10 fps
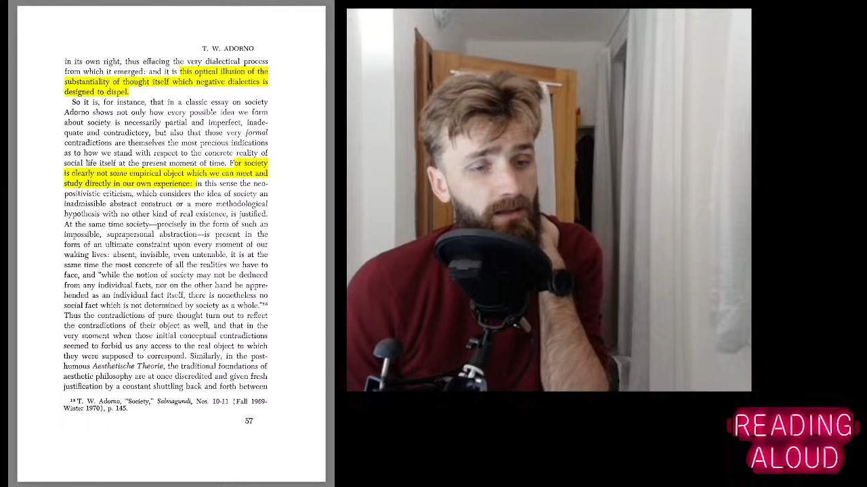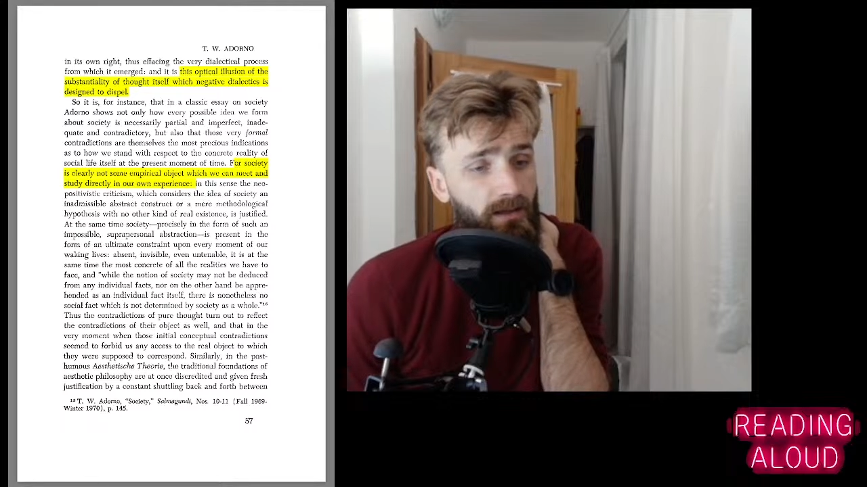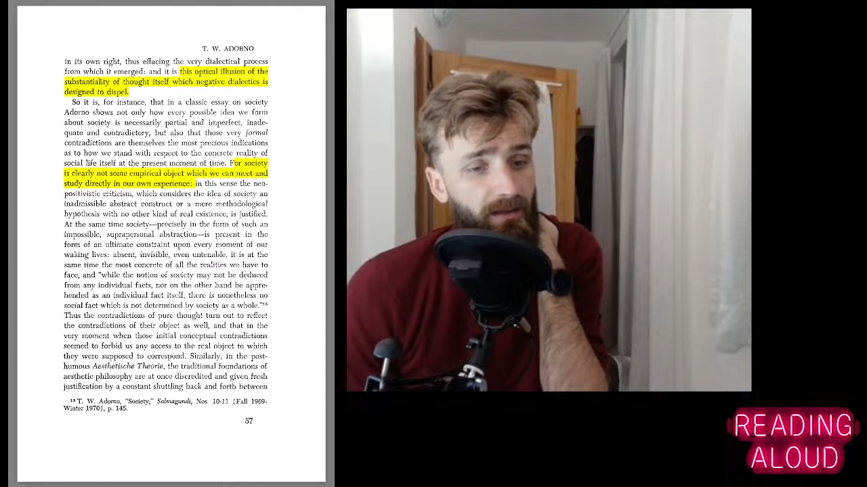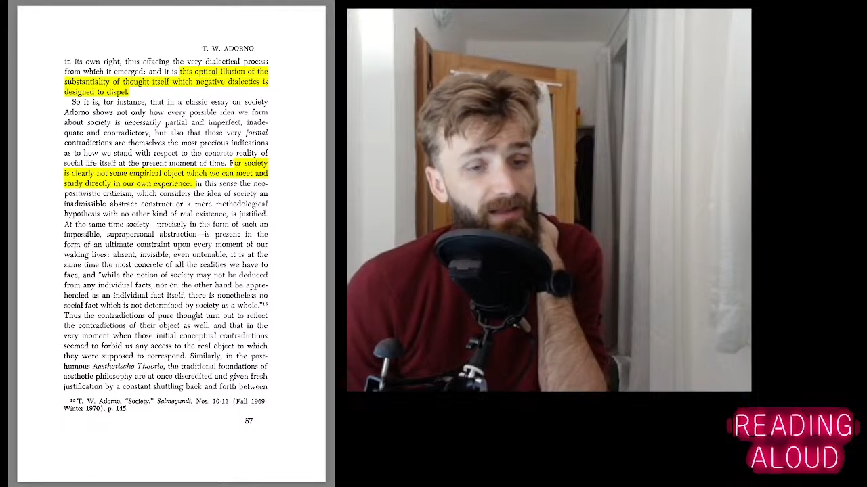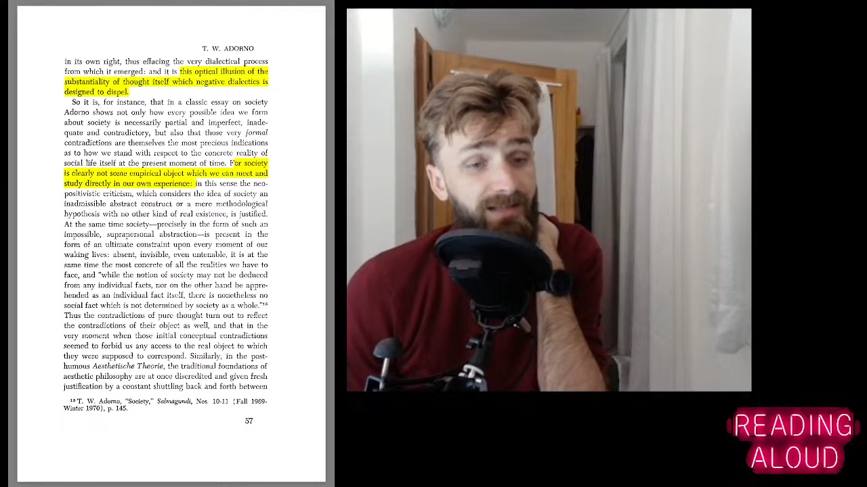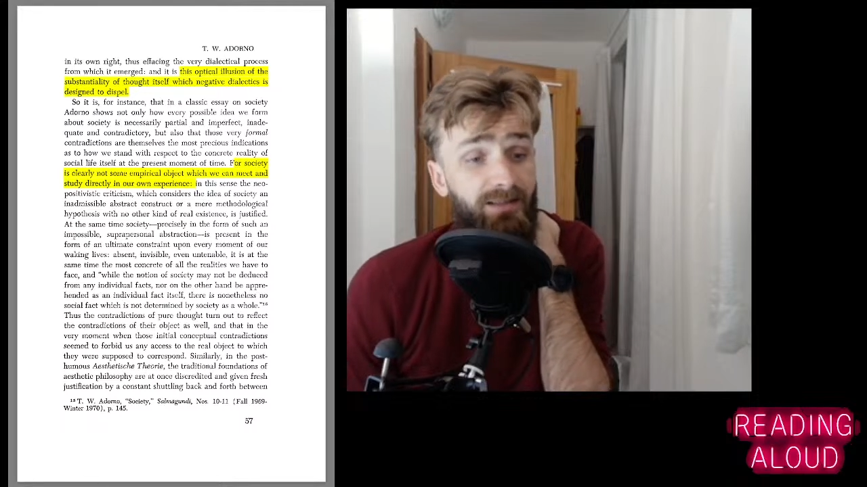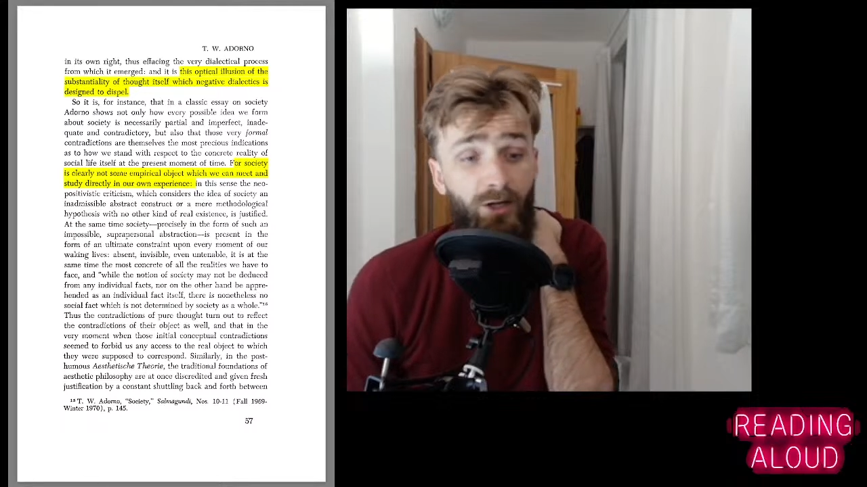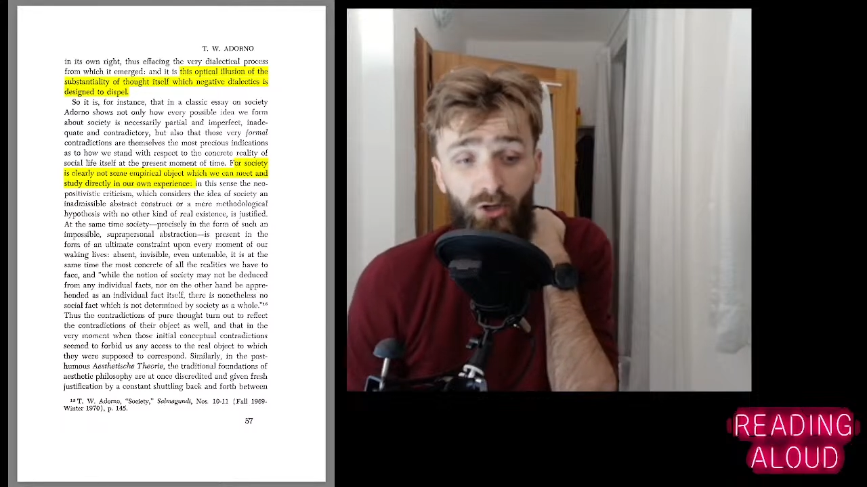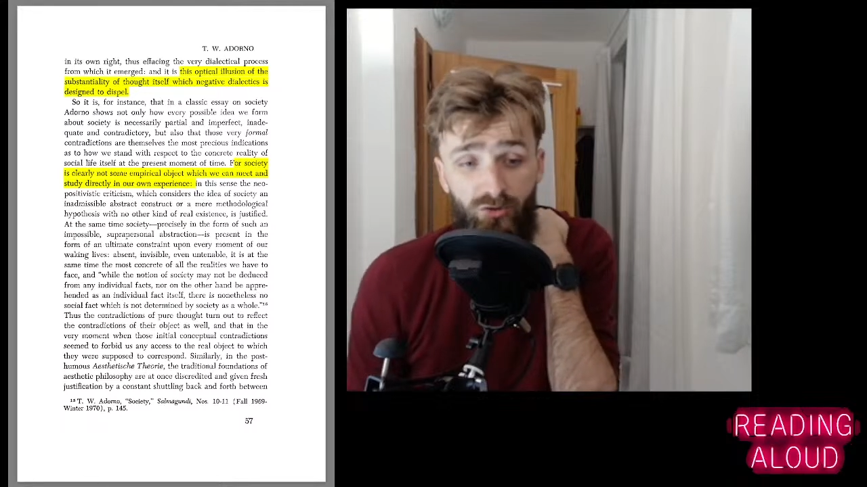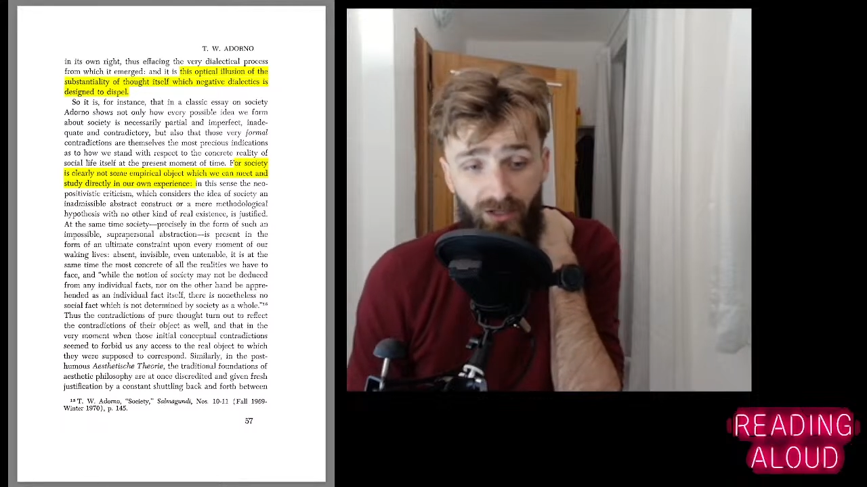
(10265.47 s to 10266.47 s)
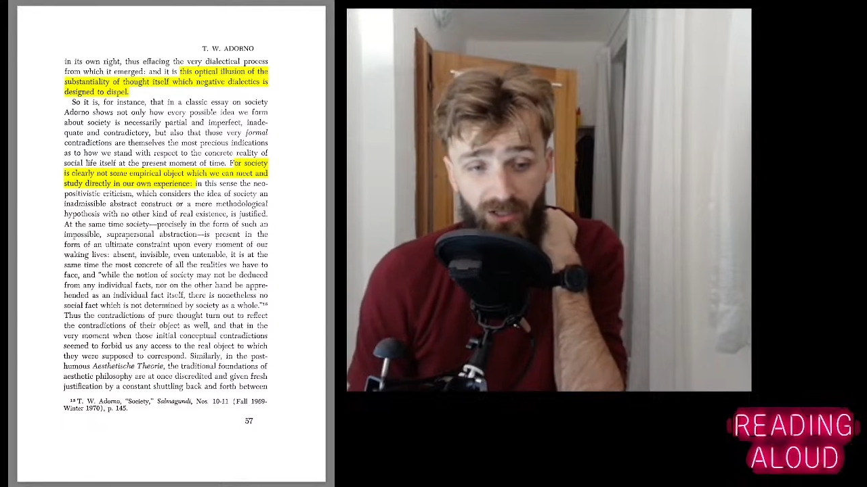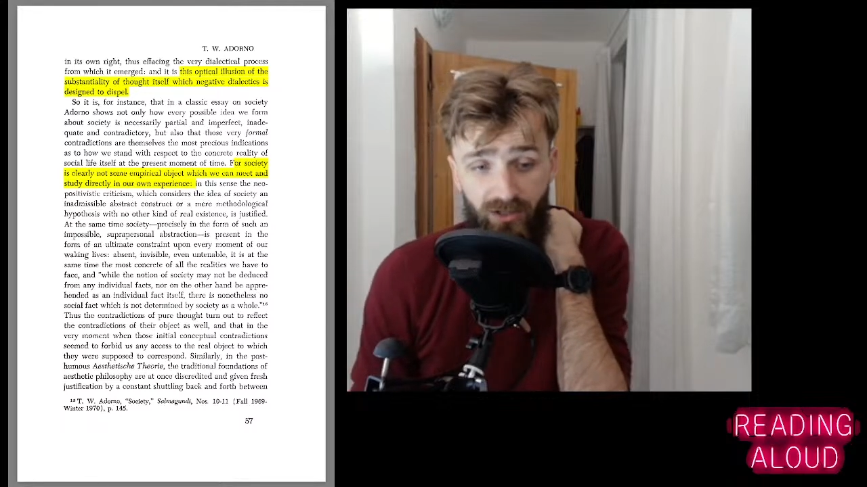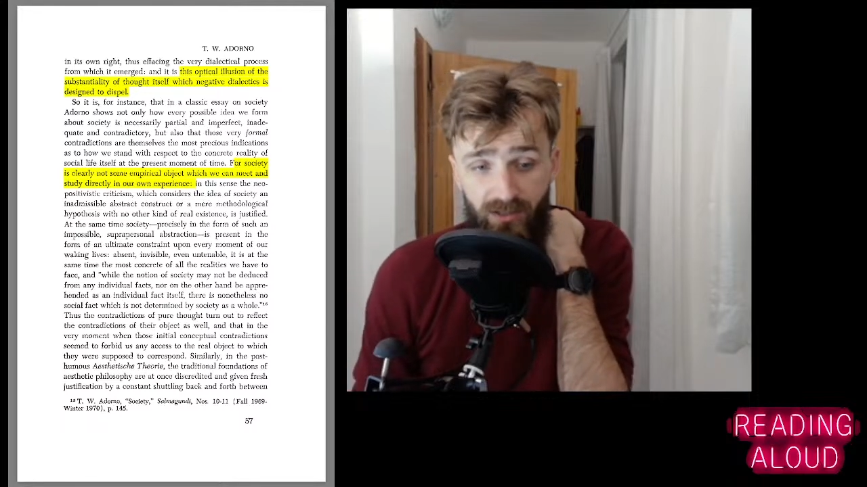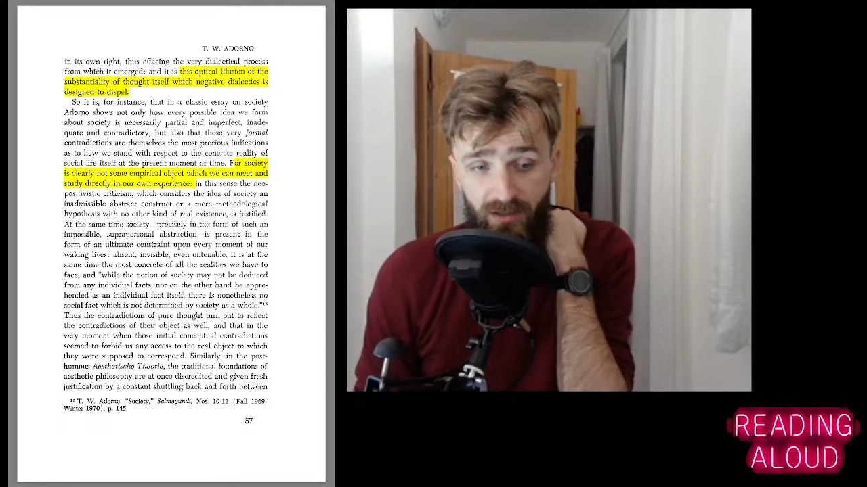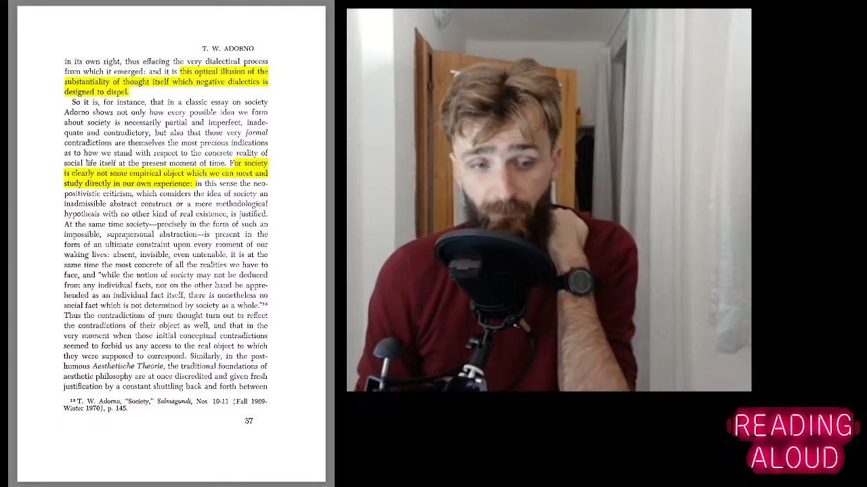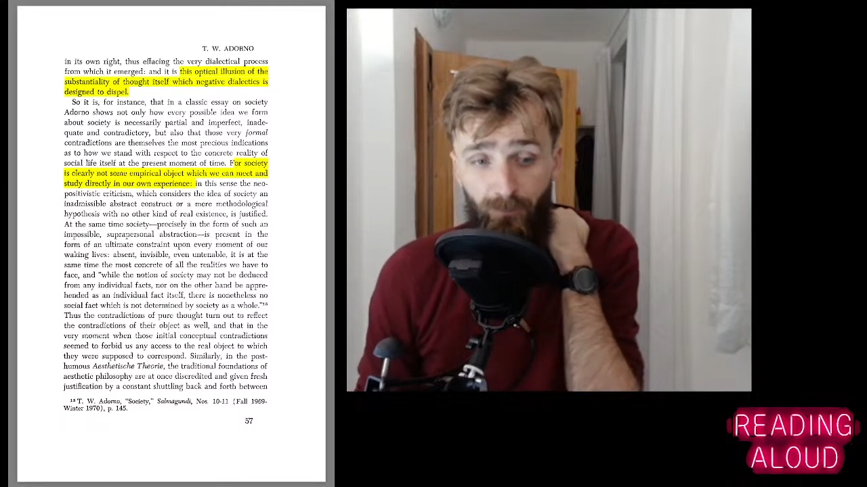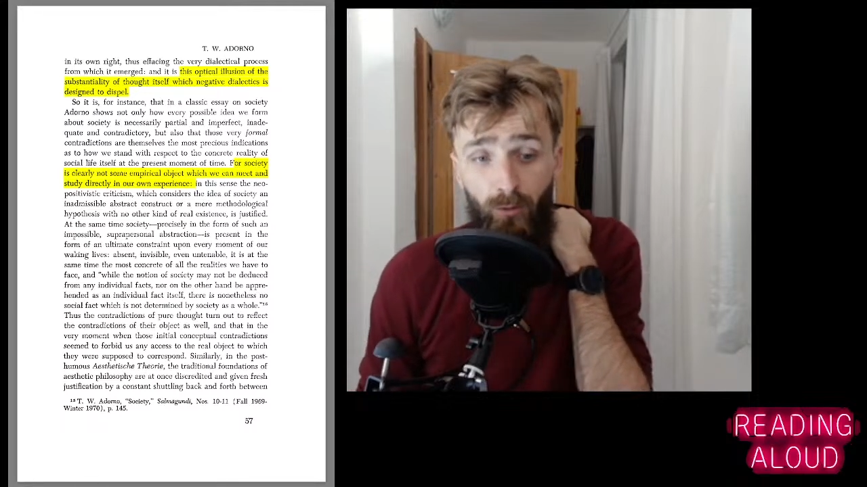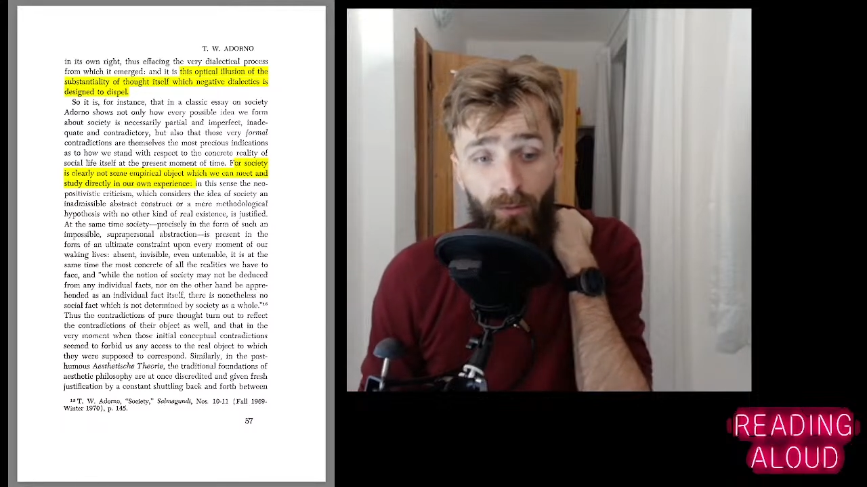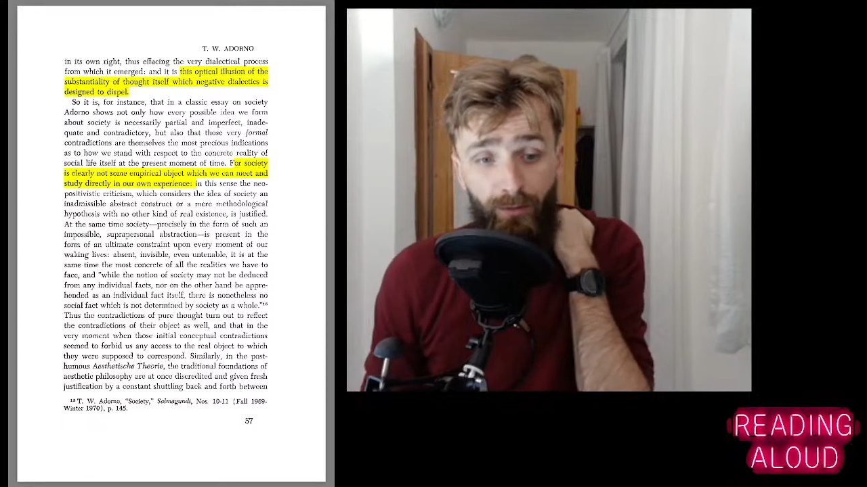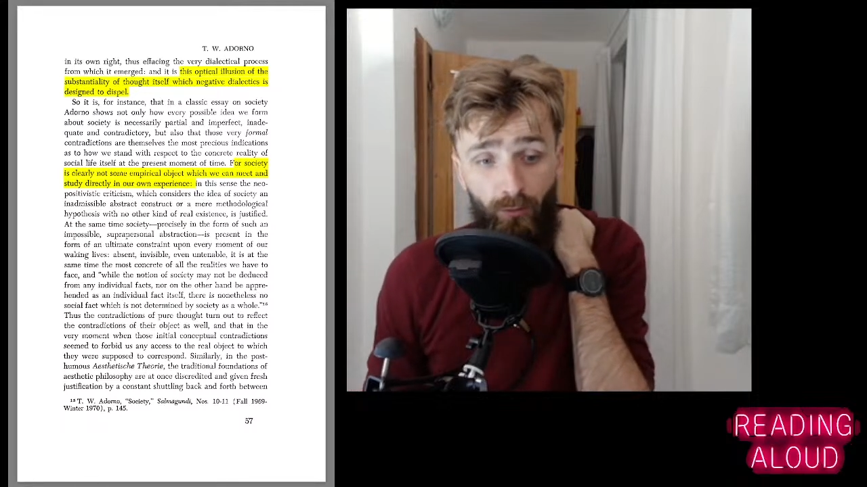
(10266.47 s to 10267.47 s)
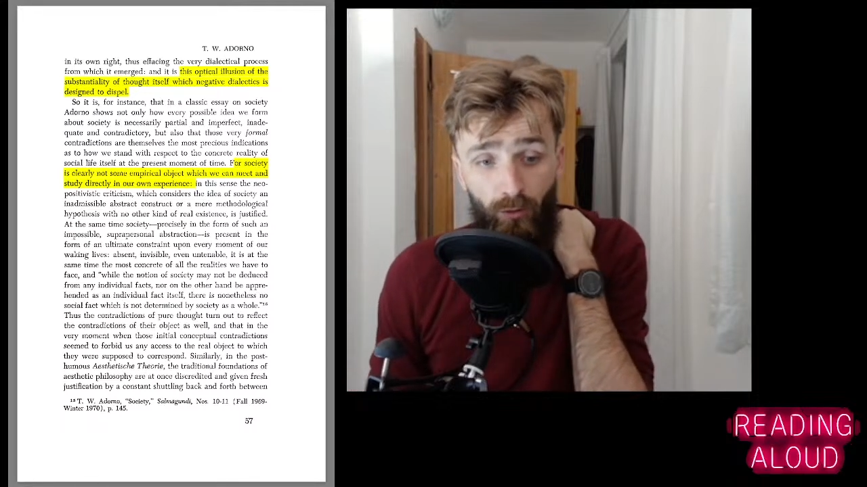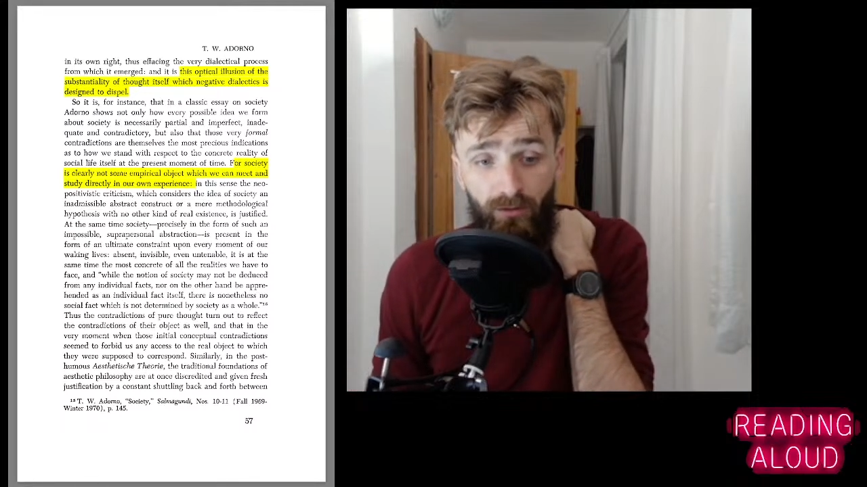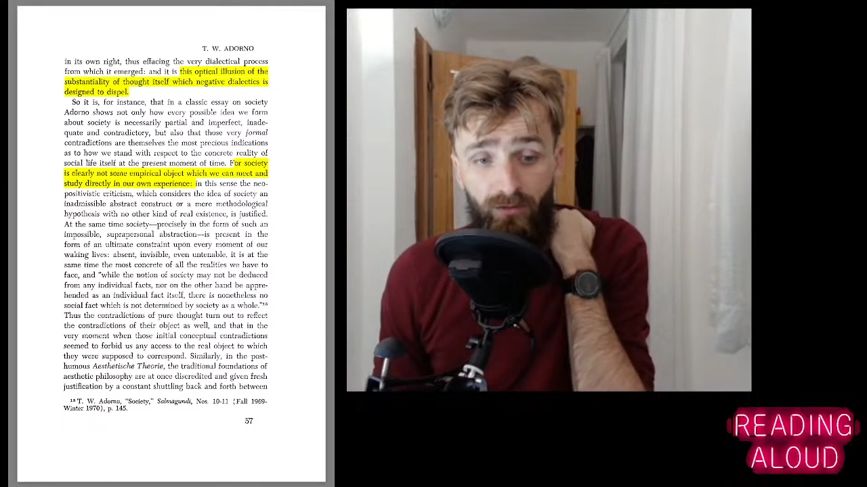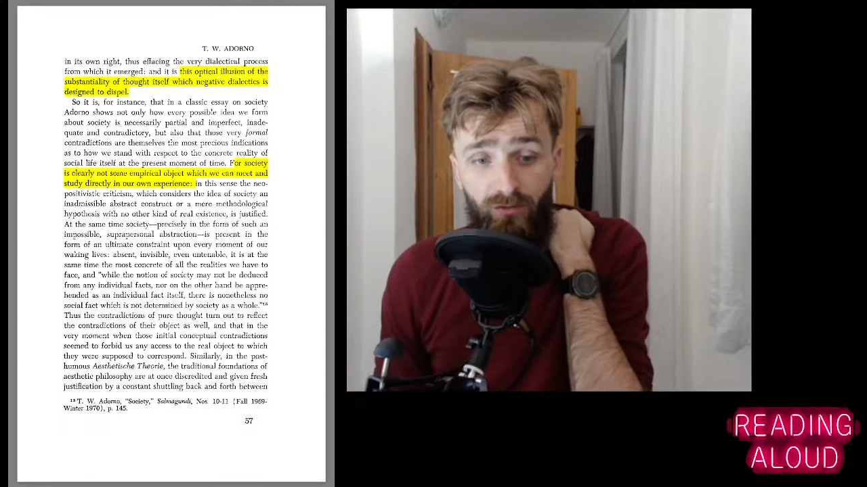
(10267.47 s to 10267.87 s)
Thus the contradictions of pure thought